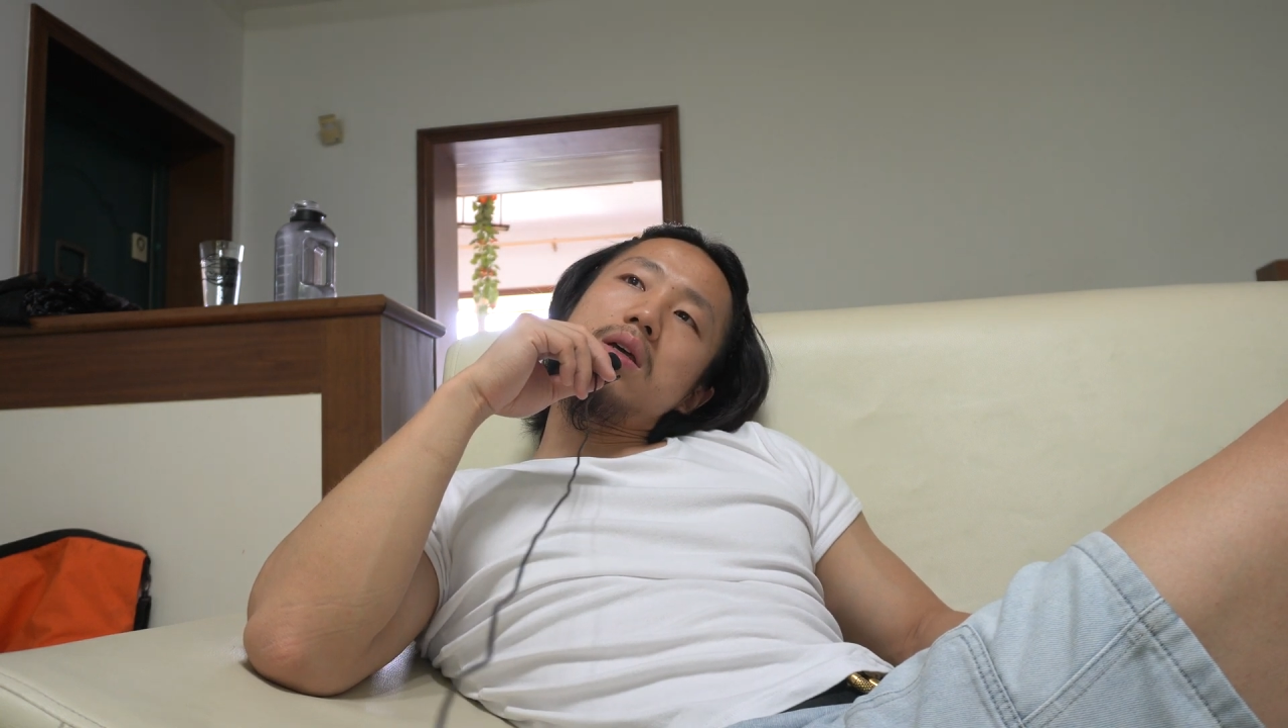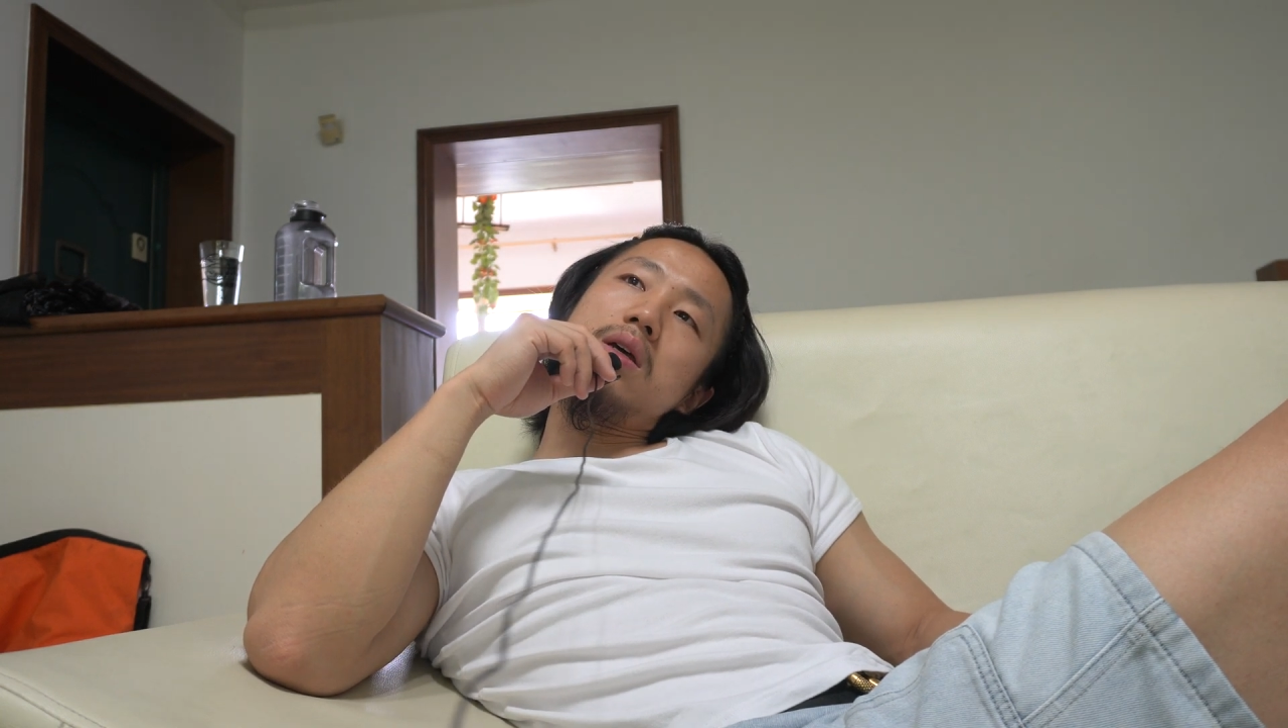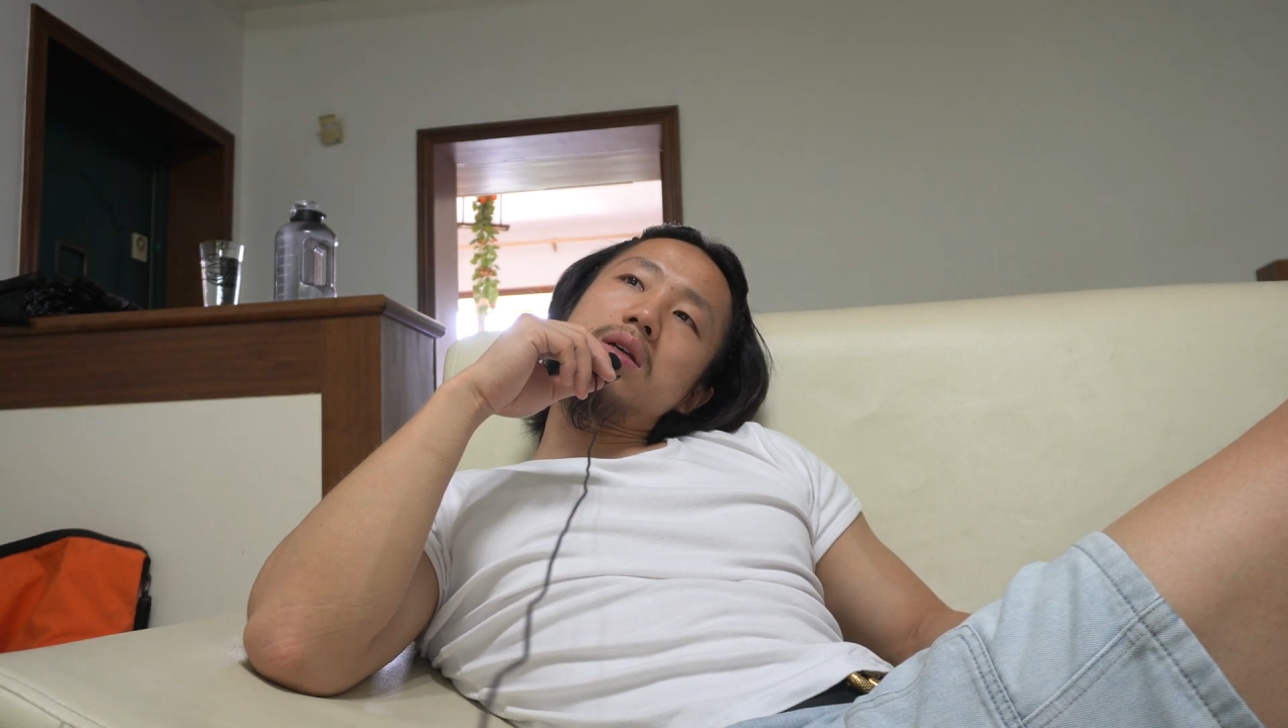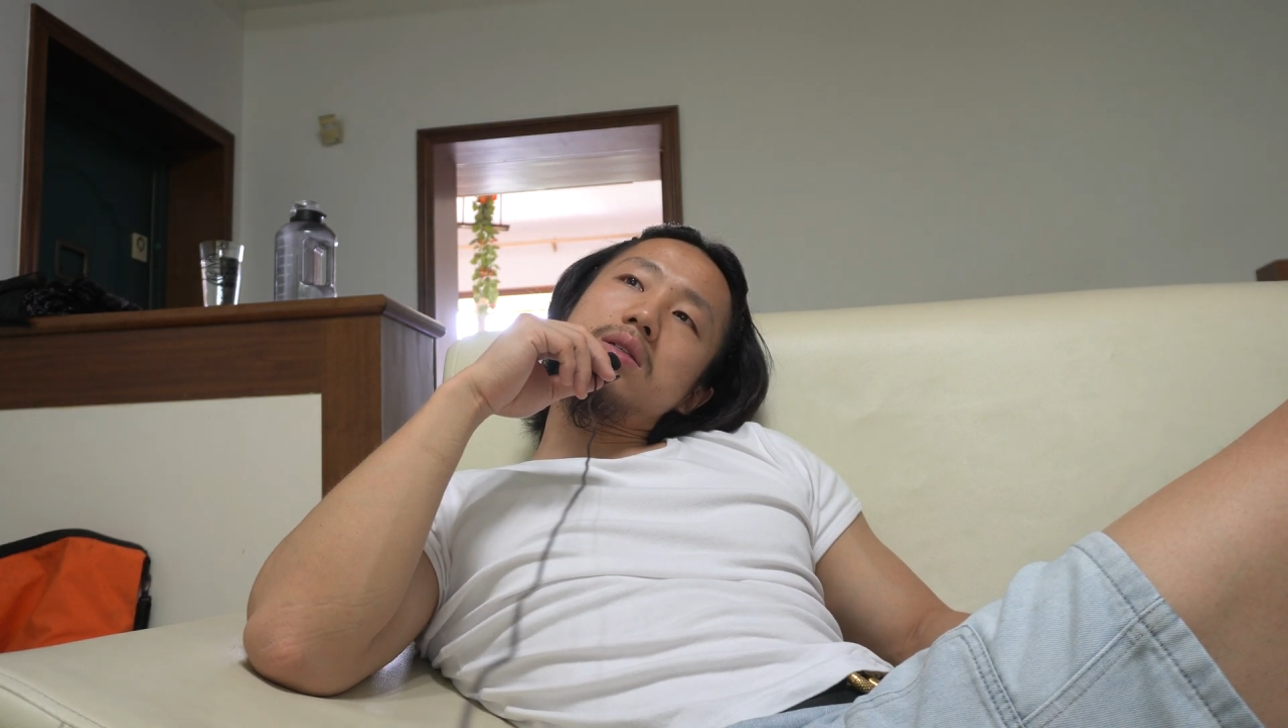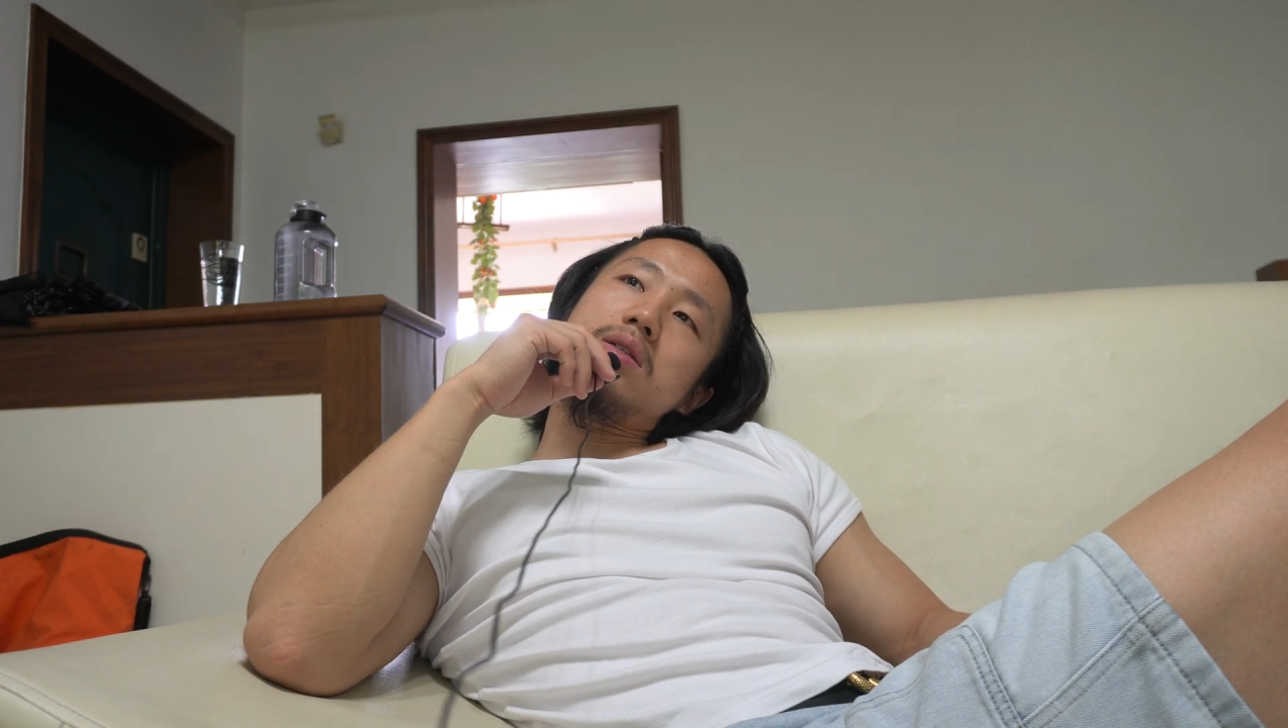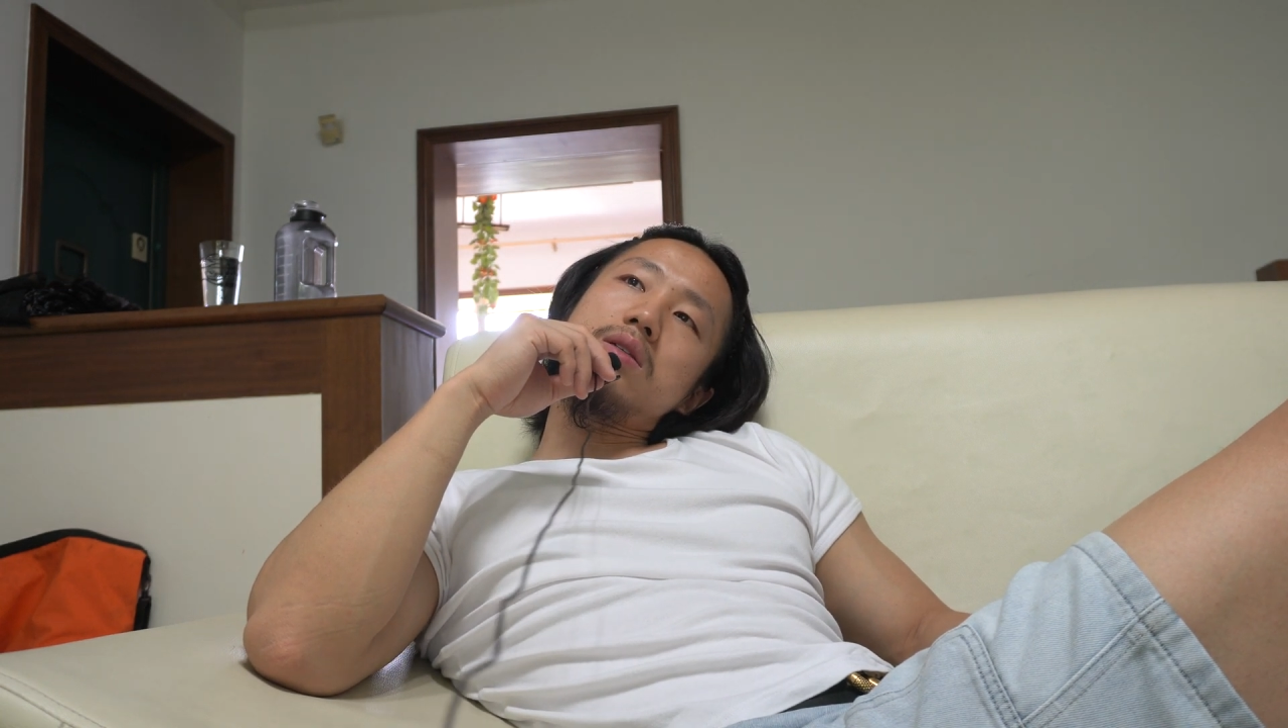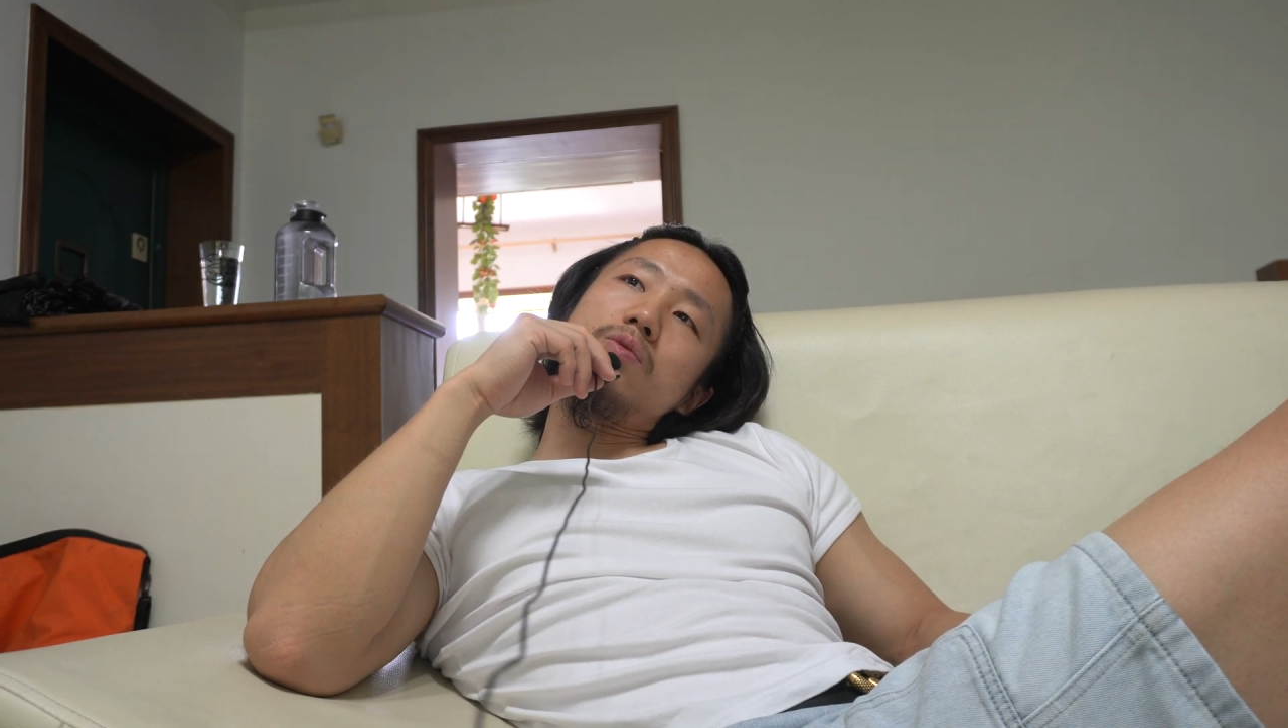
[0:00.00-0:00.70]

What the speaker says: It's